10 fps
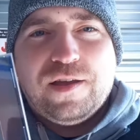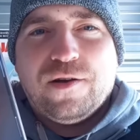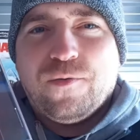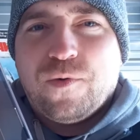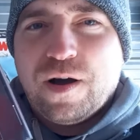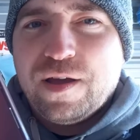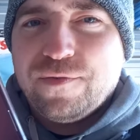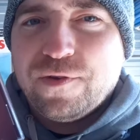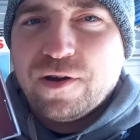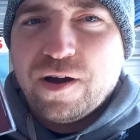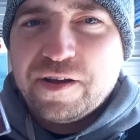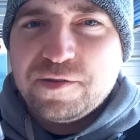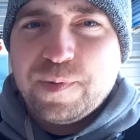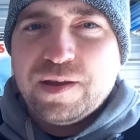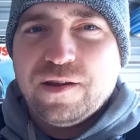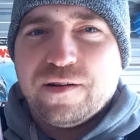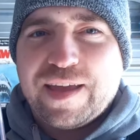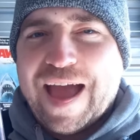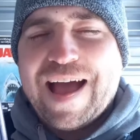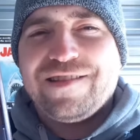Your wife, your husband, your
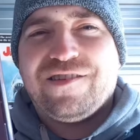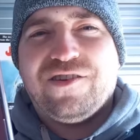cats,